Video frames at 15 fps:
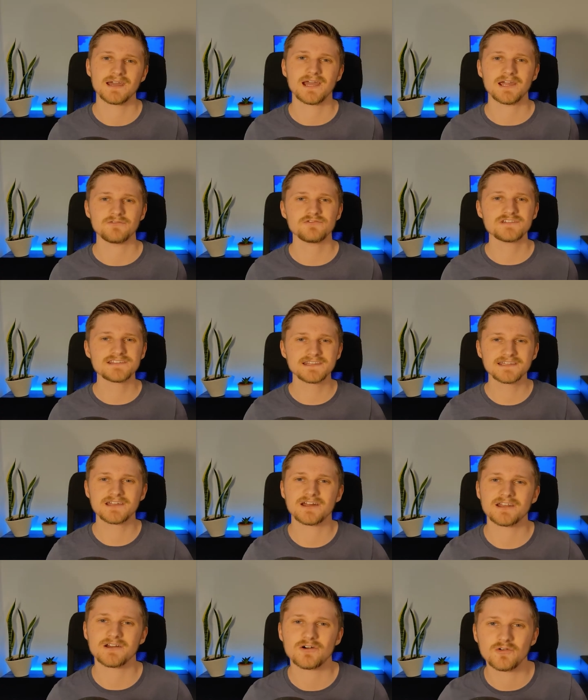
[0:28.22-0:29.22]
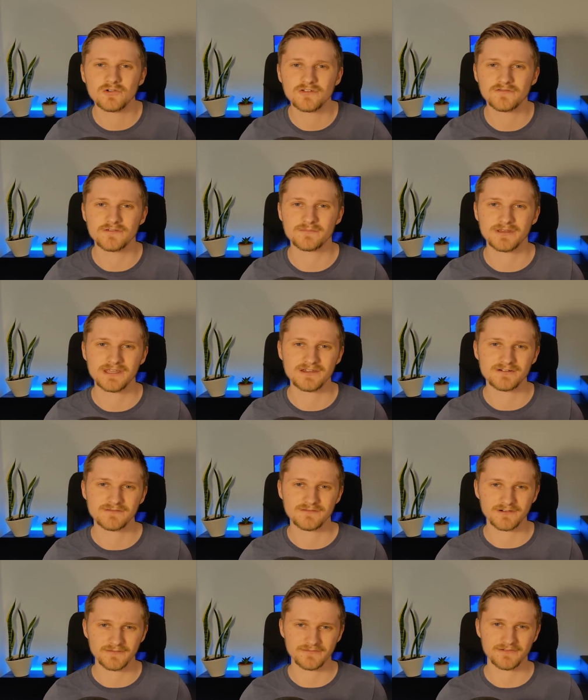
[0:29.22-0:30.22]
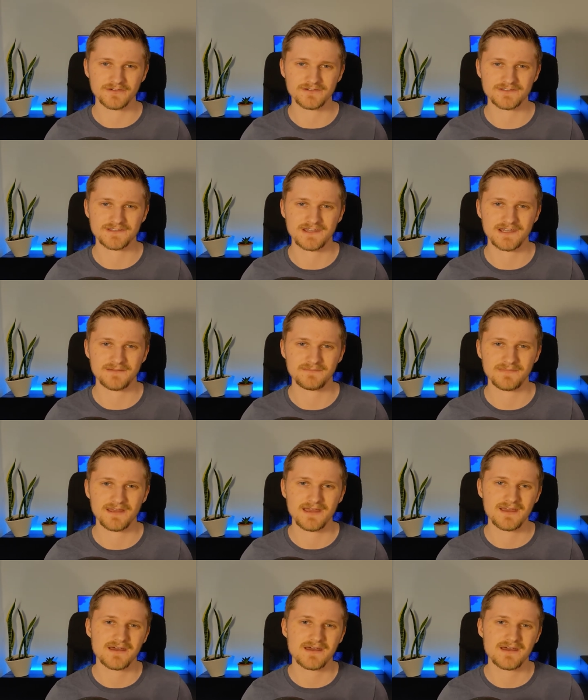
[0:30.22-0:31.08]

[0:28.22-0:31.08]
I recently got a hold of a Pico for the first time.